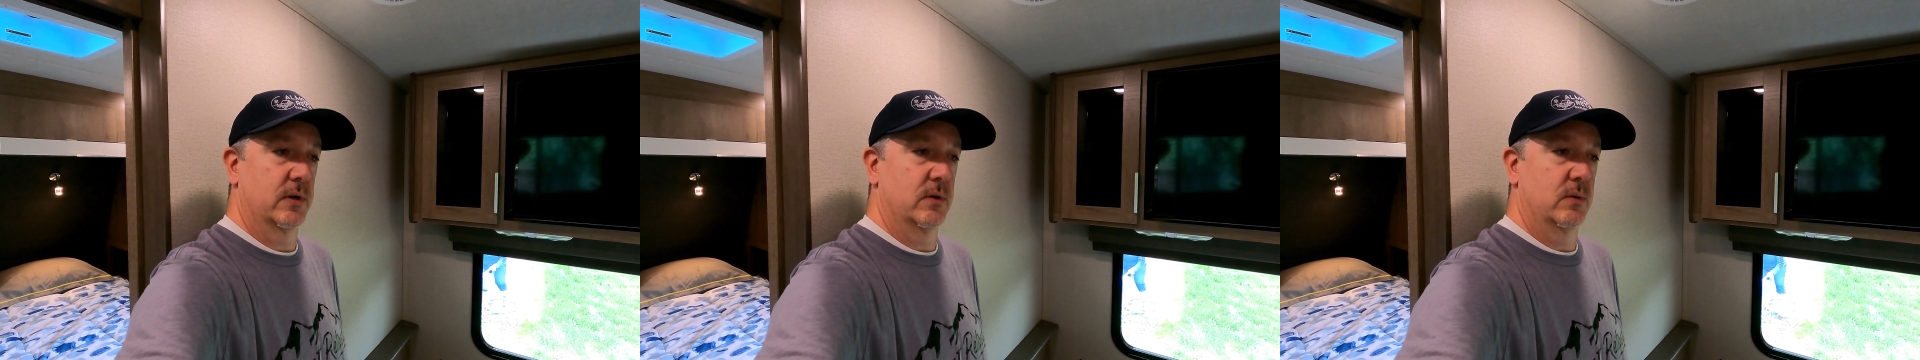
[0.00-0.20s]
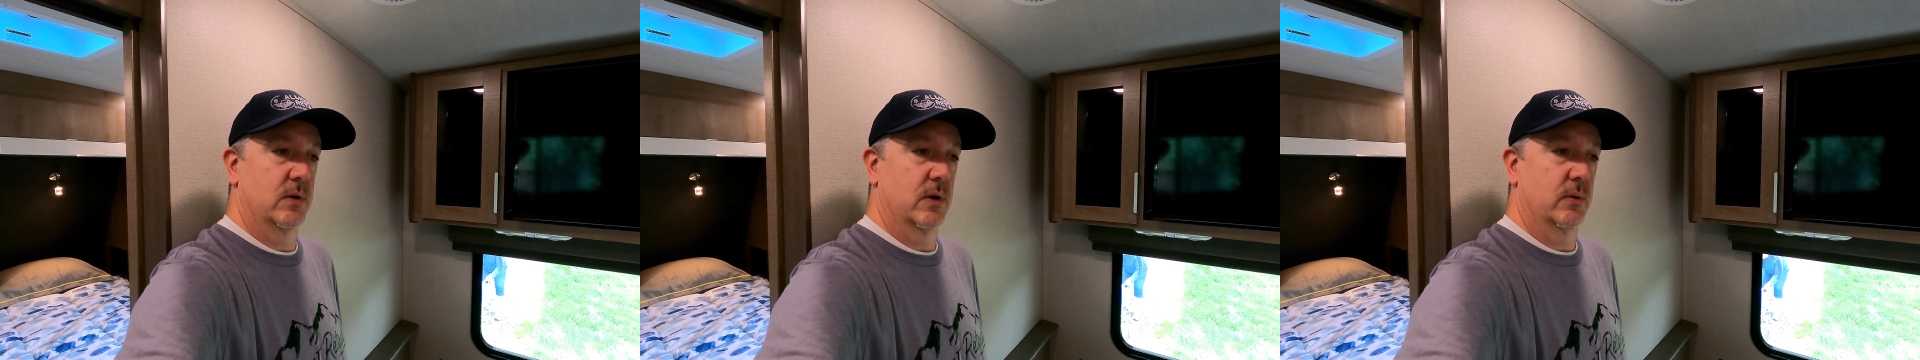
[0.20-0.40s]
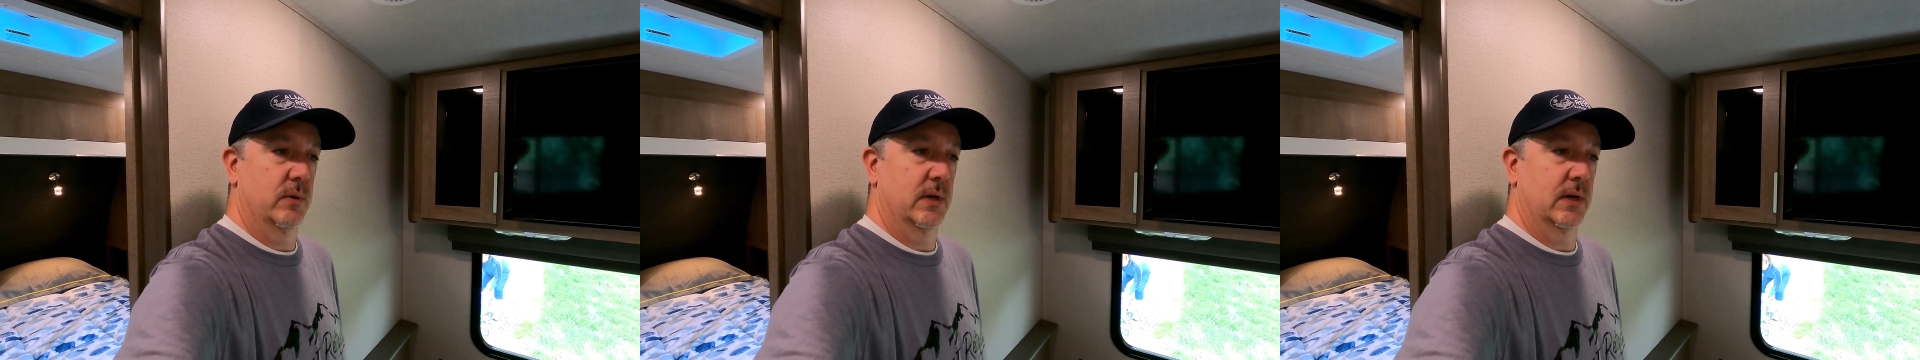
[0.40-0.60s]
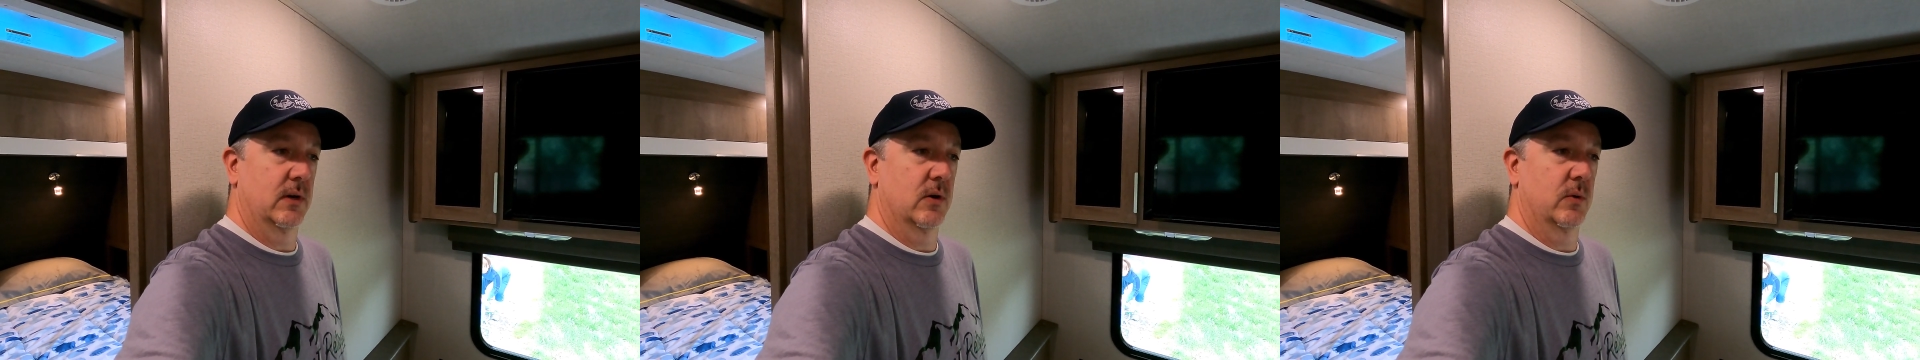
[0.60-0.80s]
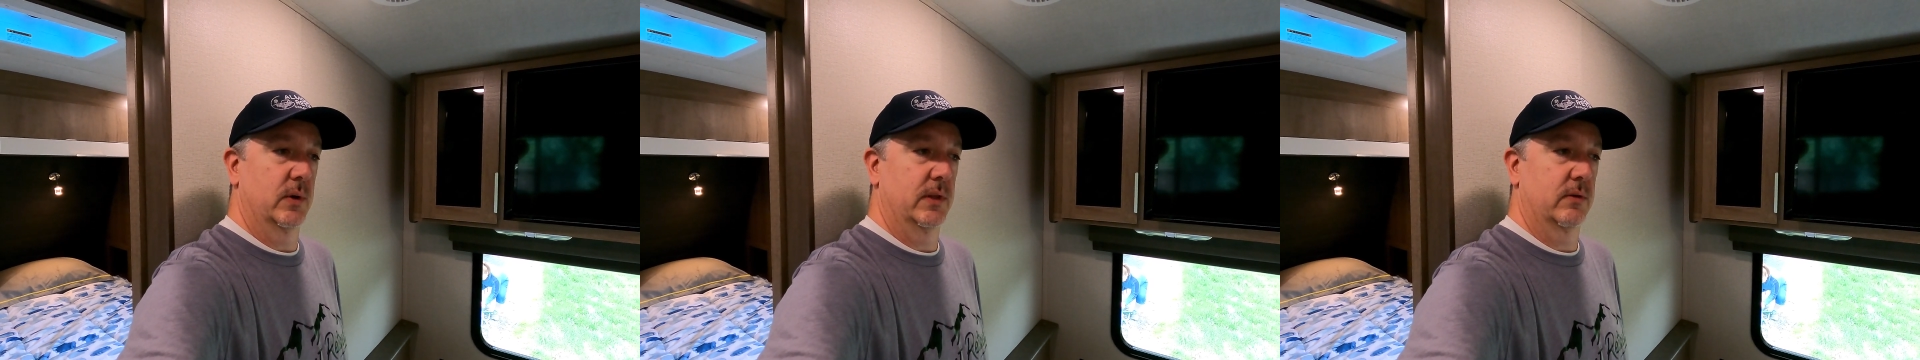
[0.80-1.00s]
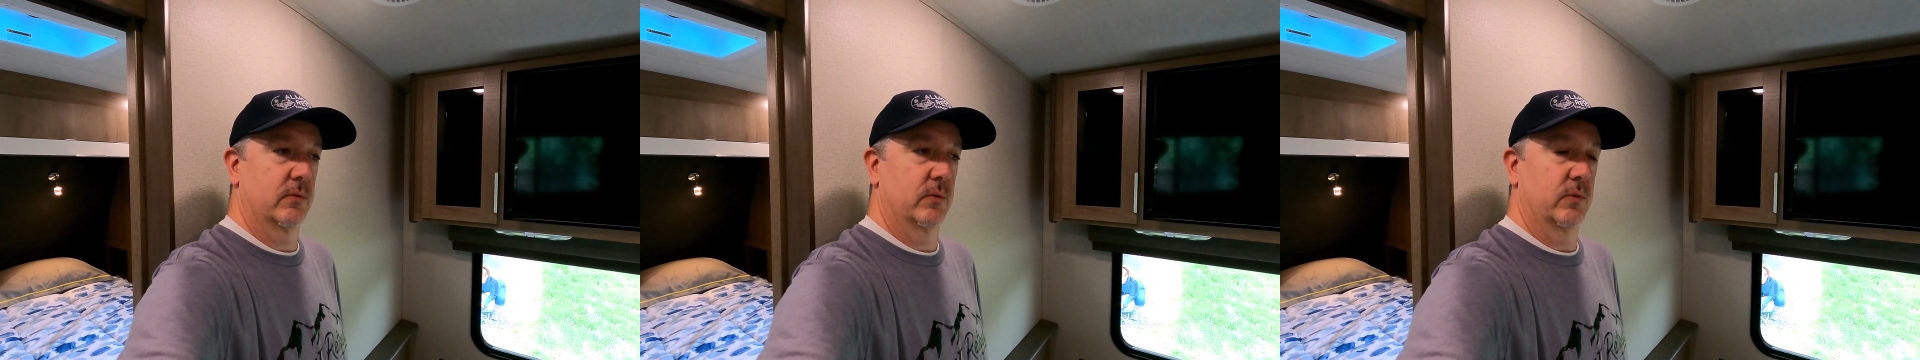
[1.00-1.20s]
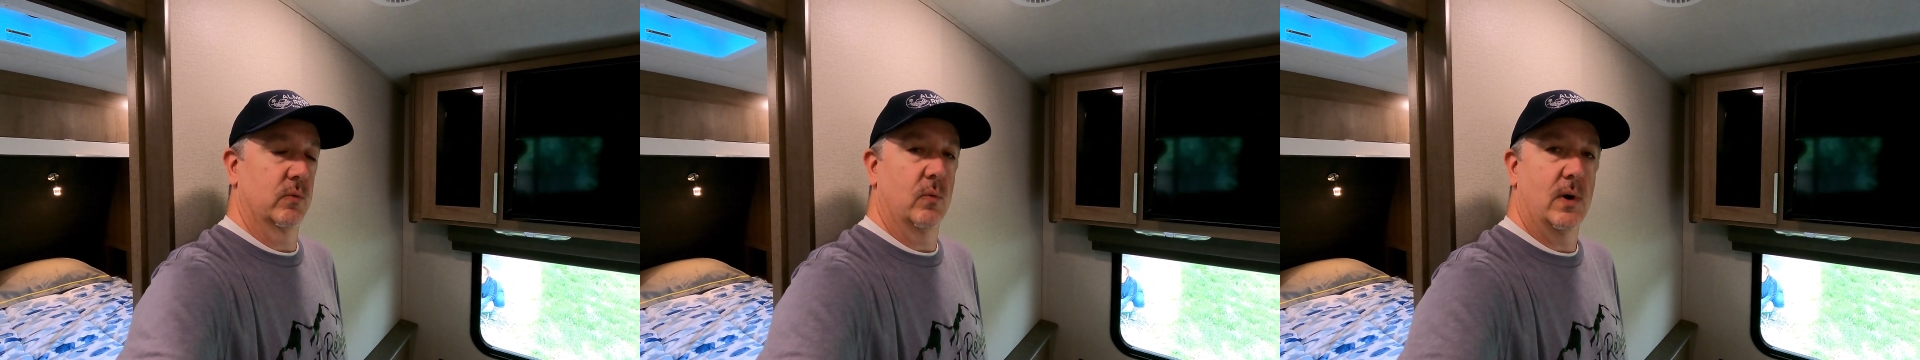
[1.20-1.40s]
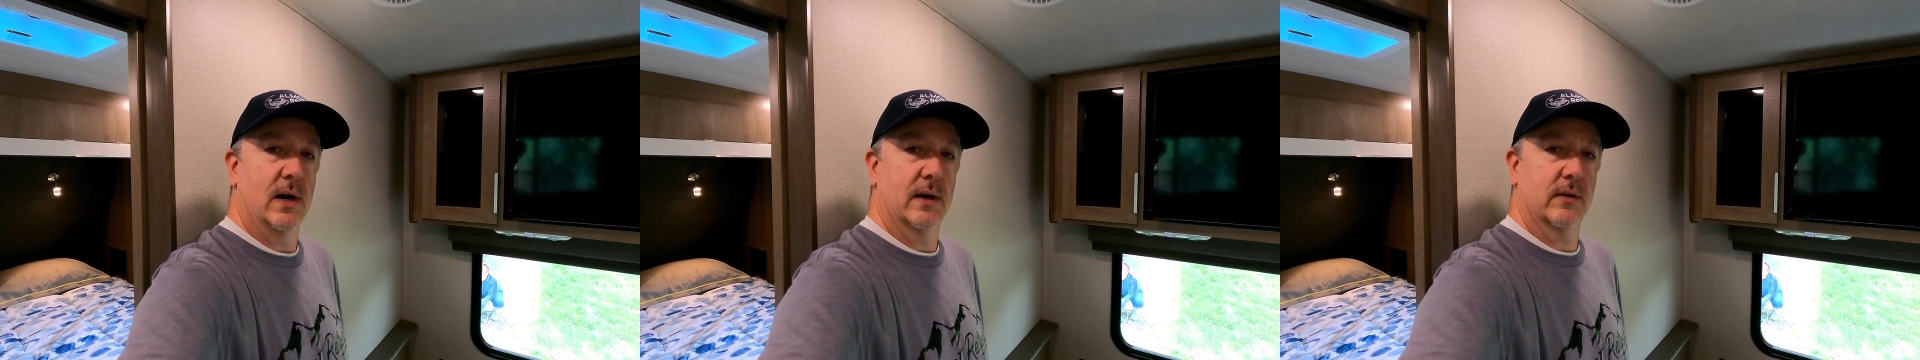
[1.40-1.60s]
you know that going through the
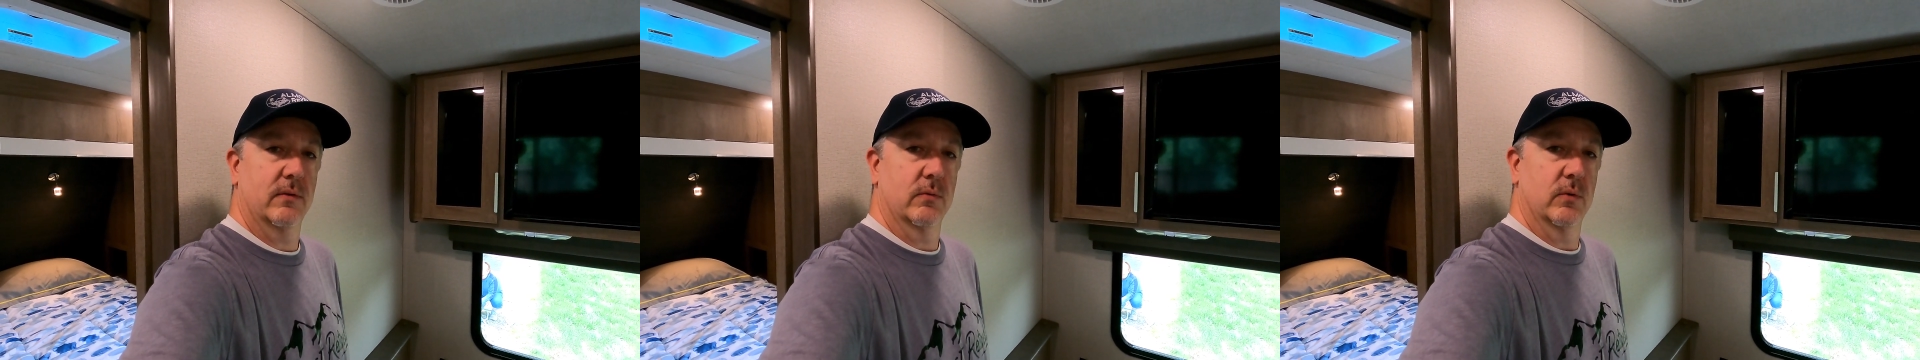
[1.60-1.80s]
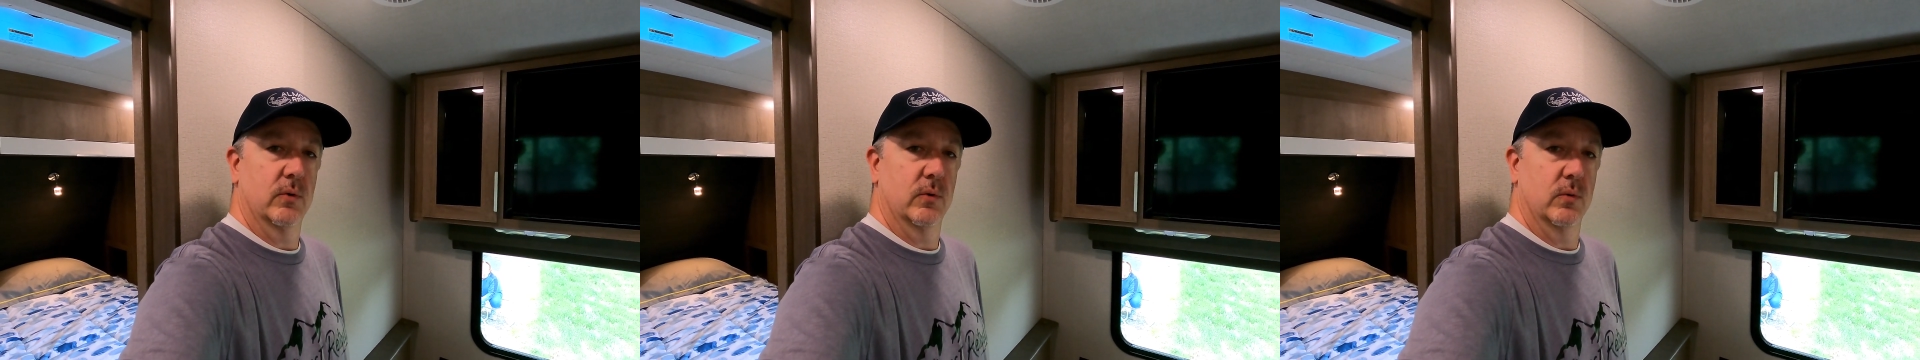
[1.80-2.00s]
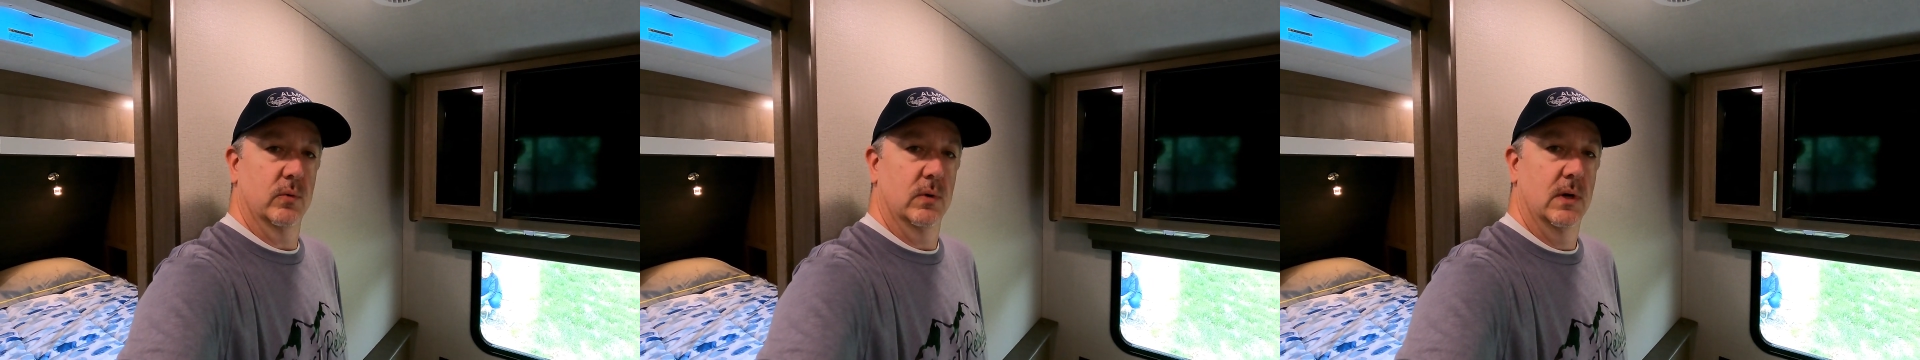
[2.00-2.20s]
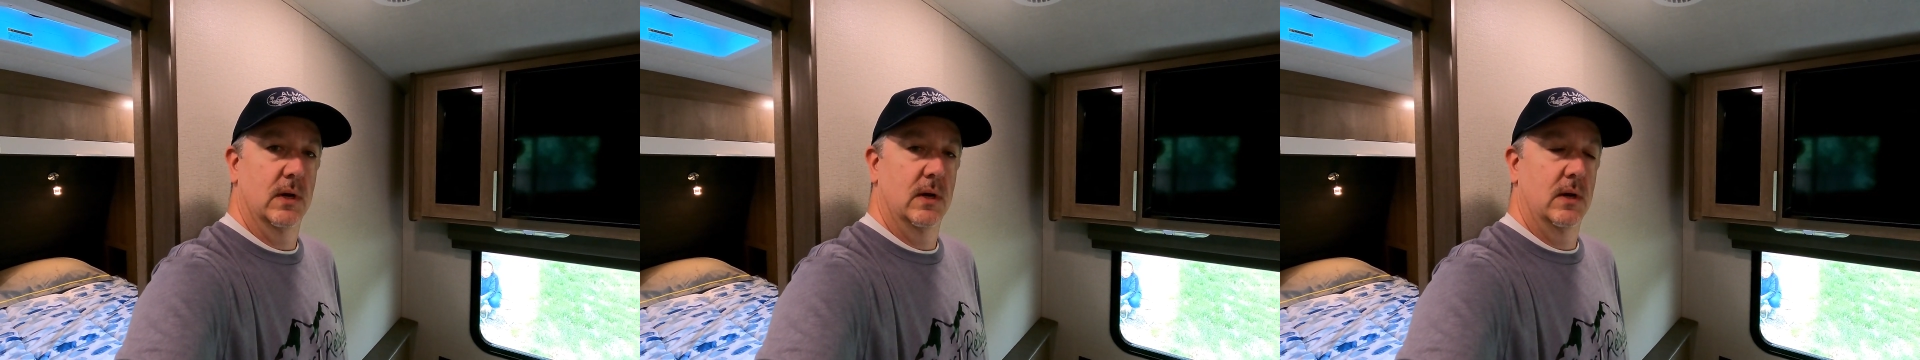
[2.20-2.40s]
walkthrough